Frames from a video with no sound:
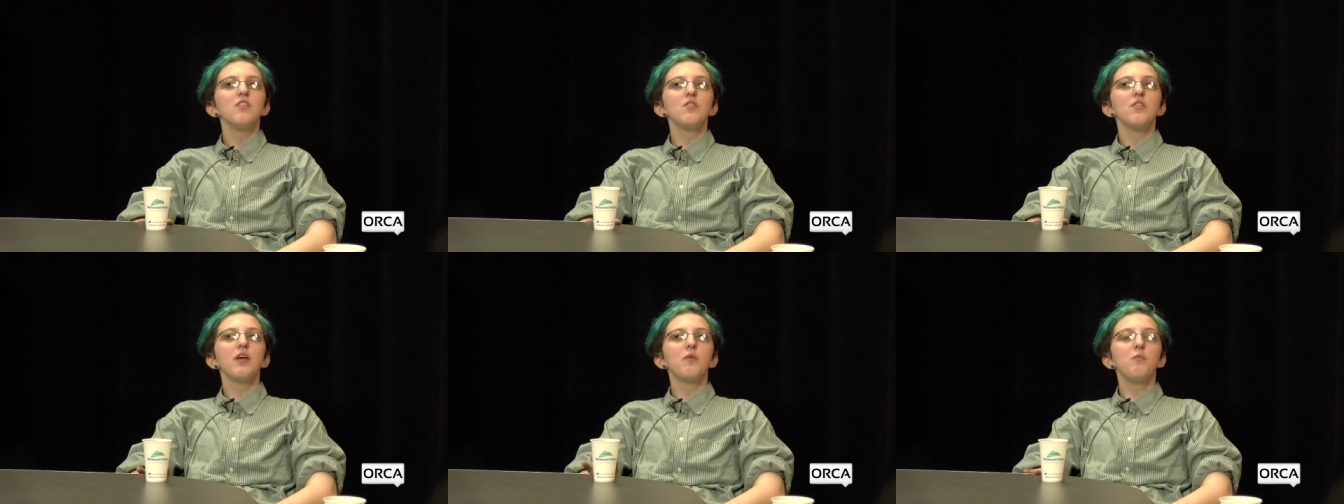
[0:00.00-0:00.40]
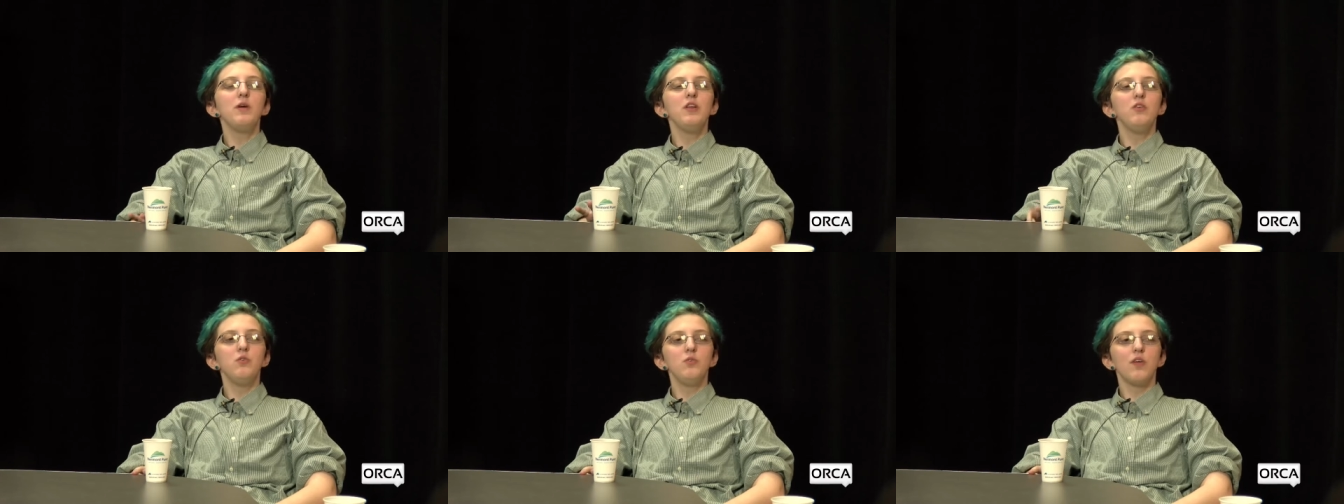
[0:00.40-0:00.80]
Like we
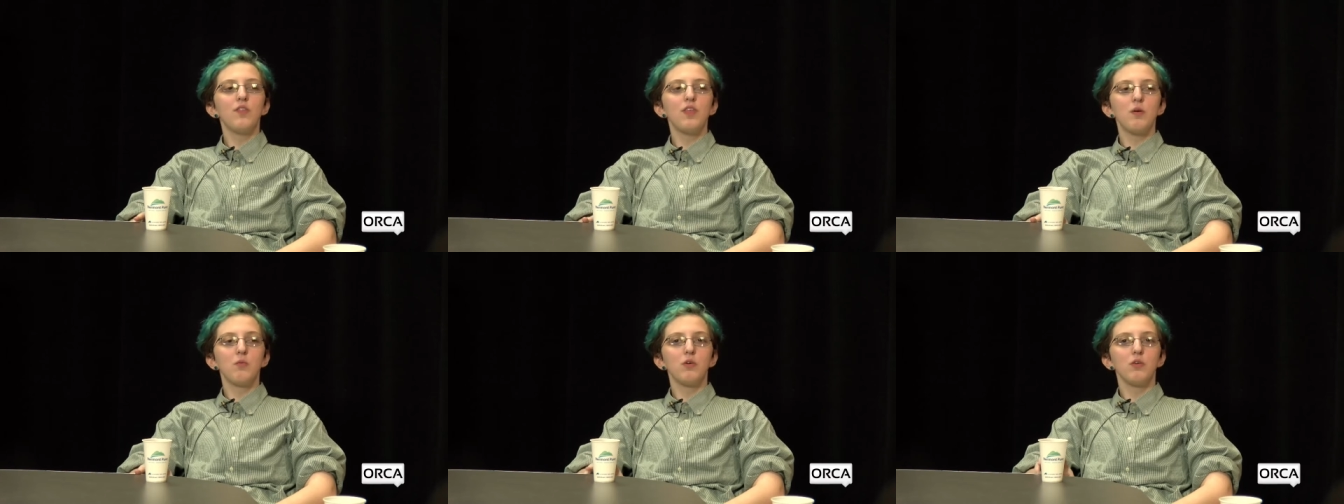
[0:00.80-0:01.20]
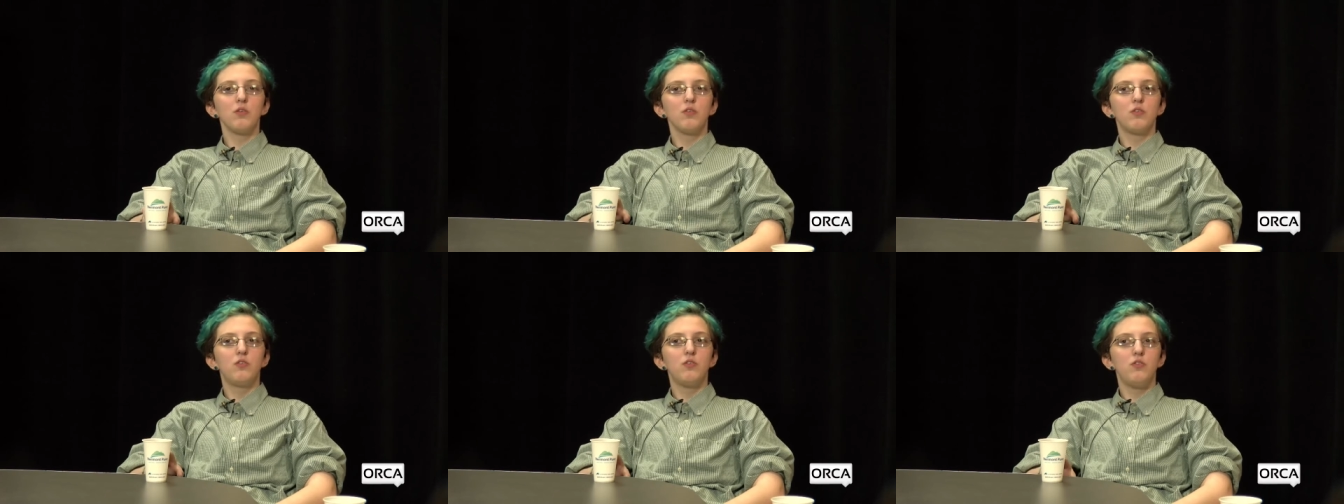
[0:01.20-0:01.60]
knew that they were
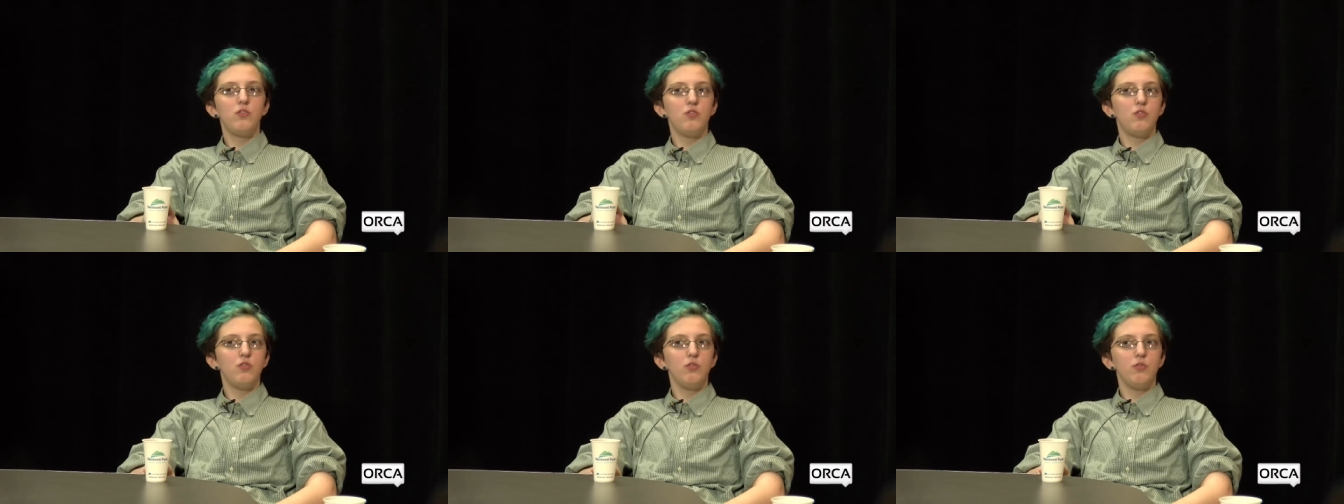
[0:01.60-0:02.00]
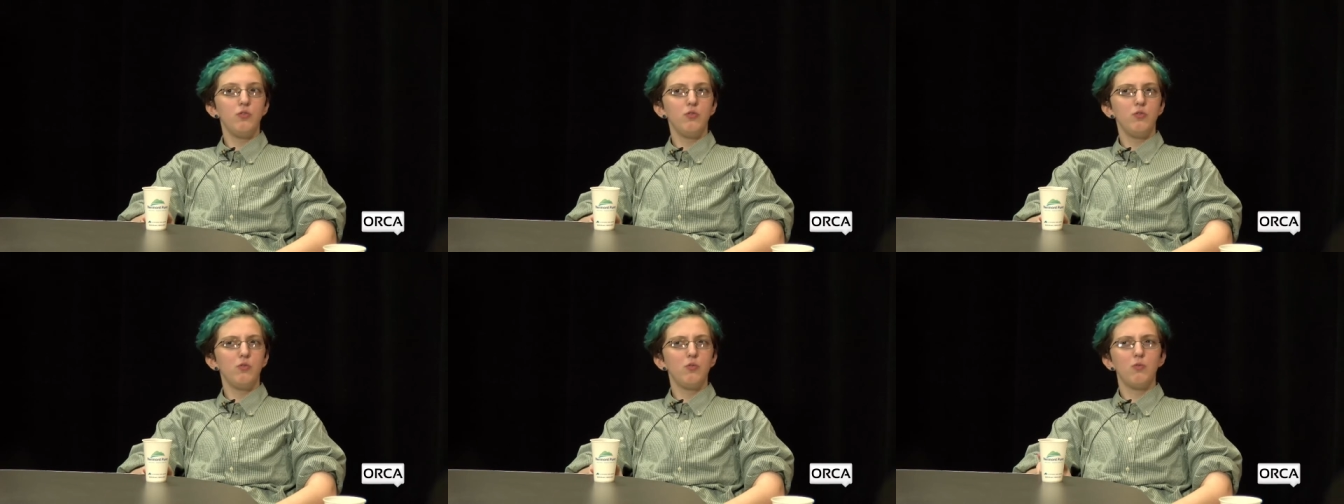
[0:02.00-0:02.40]

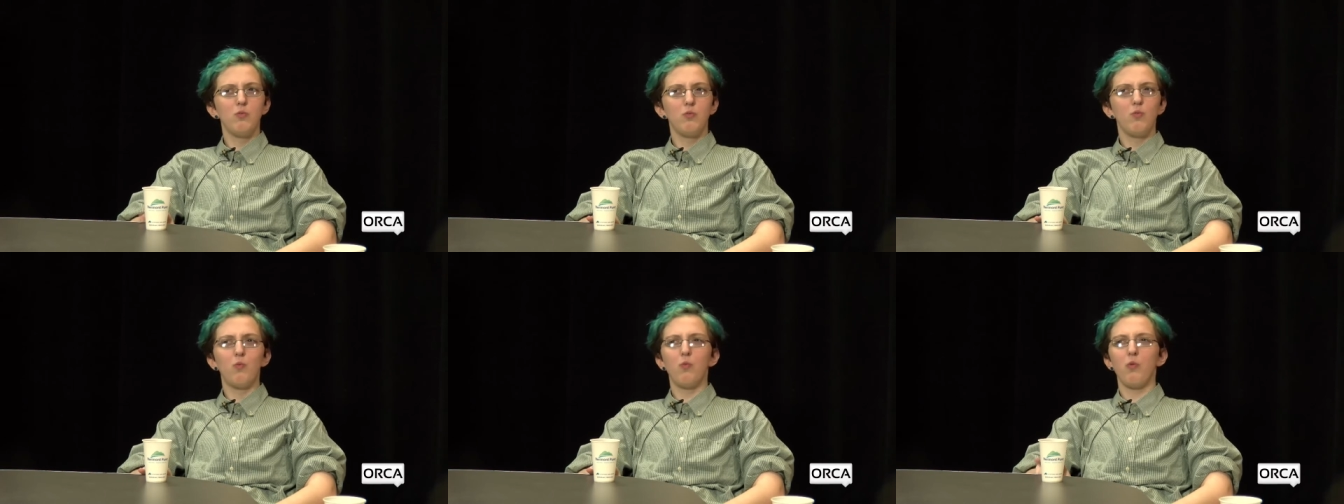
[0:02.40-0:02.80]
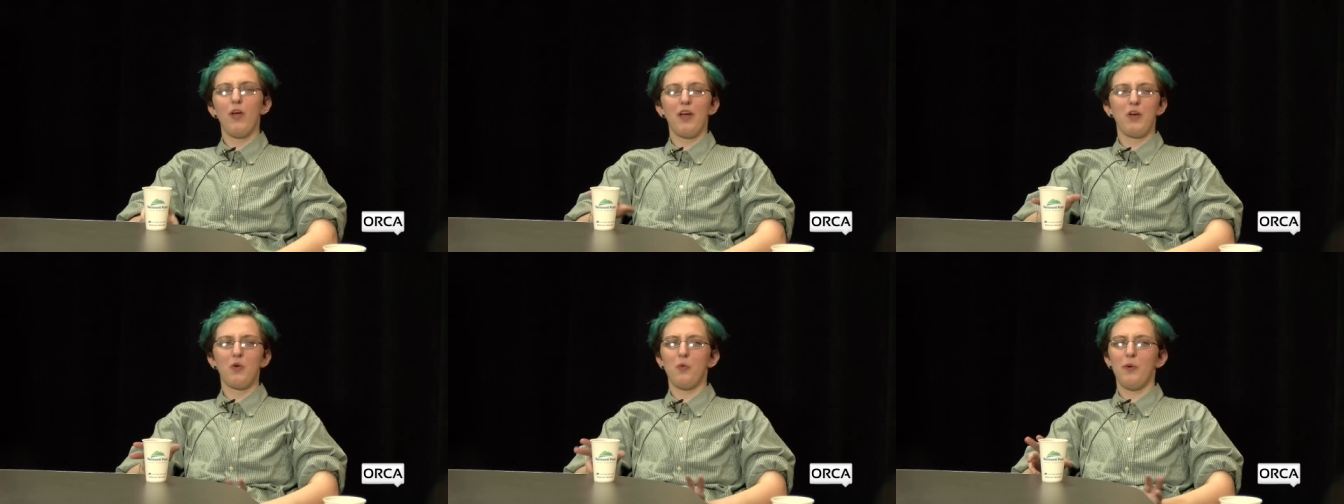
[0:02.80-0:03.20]
two
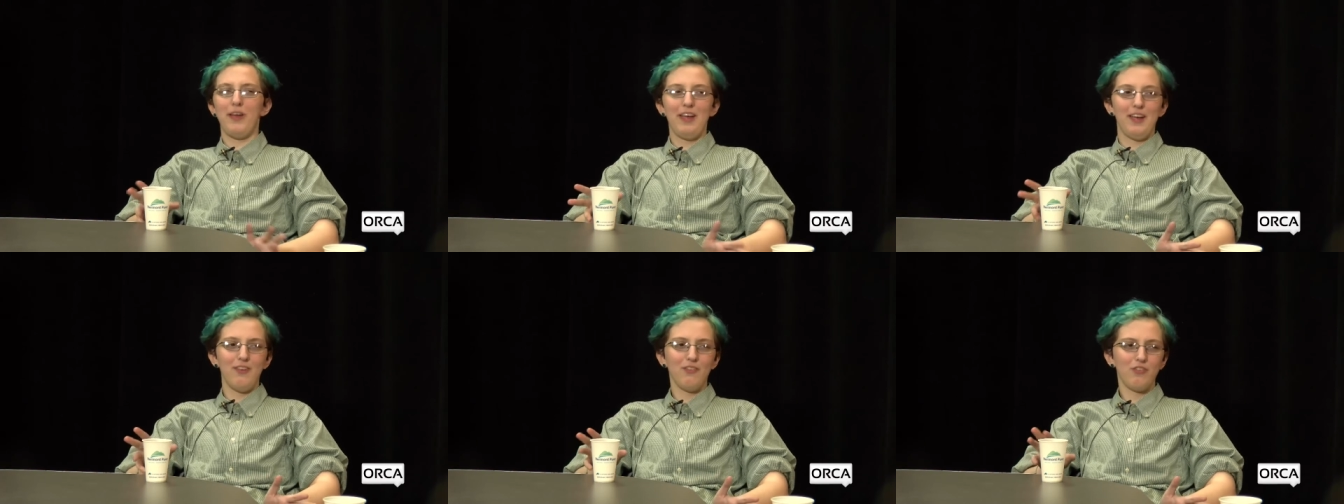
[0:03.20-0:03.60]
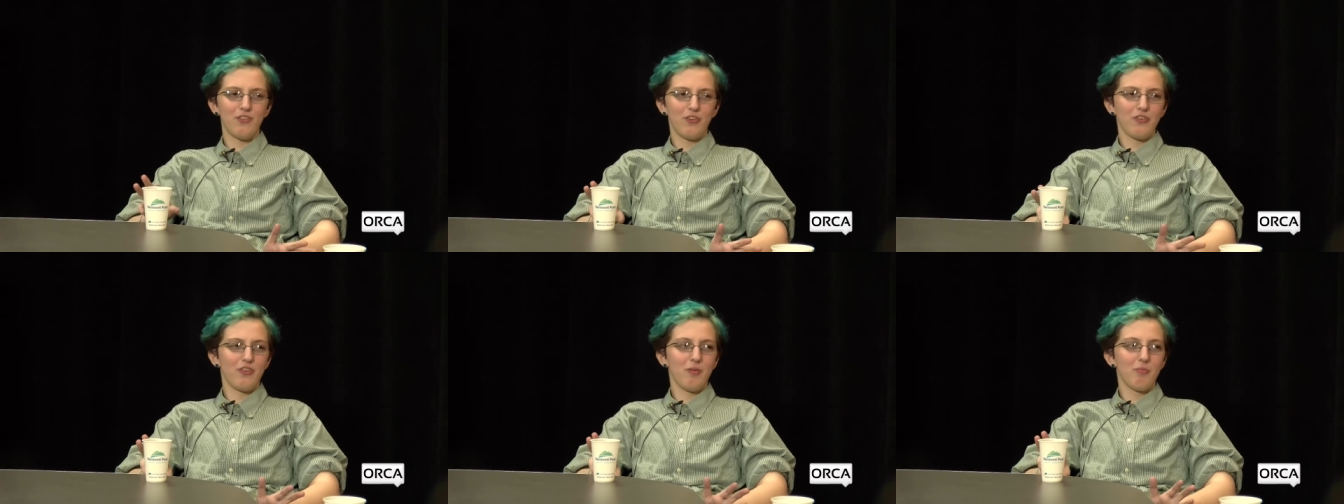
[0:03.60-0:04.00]
like queens
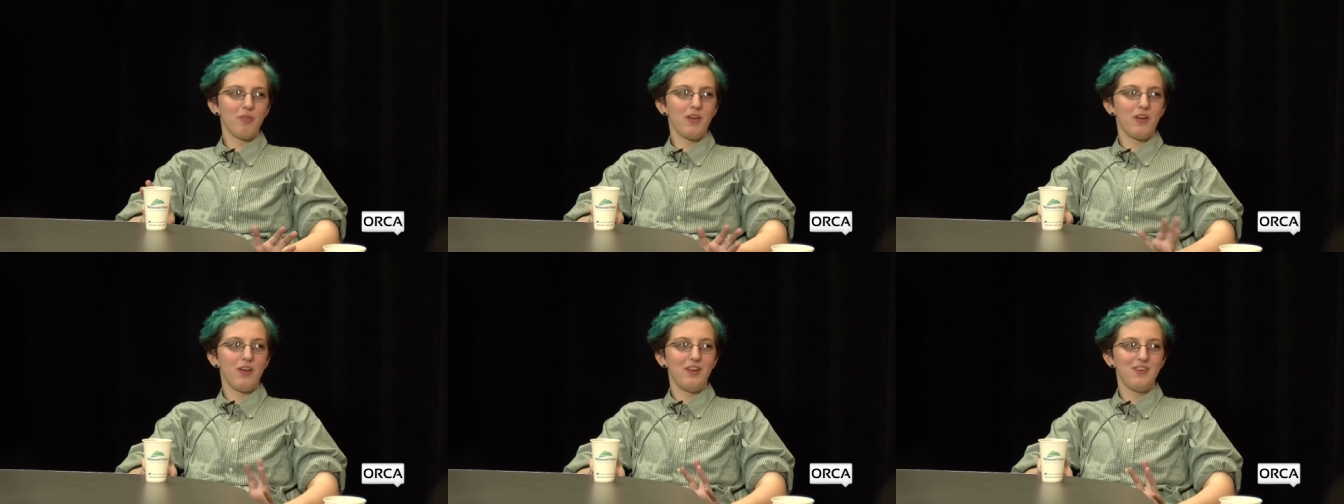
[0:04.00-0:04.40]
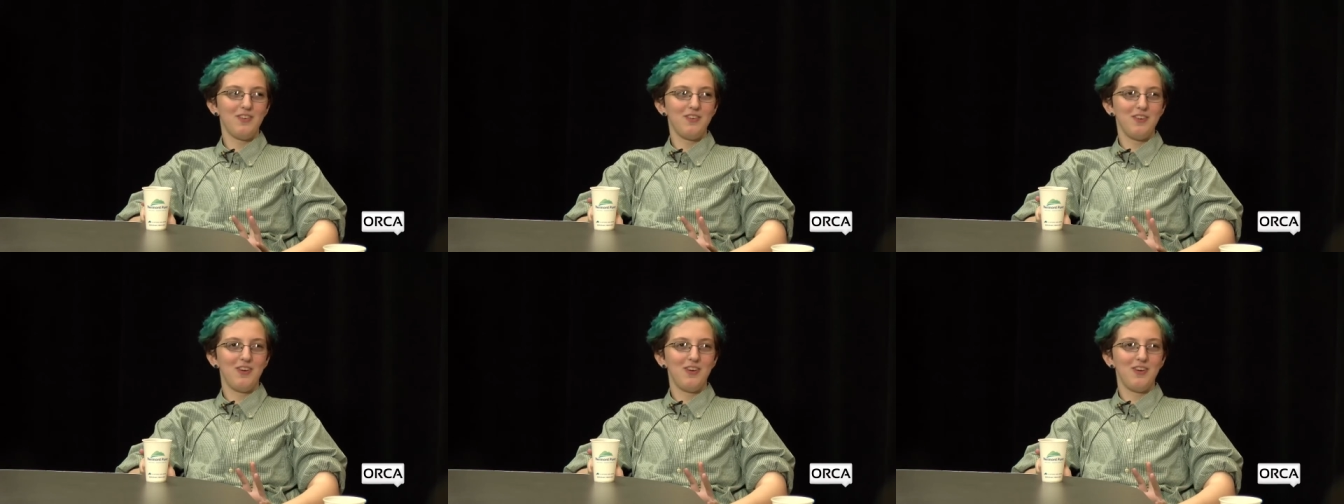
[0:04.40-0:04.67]
or something,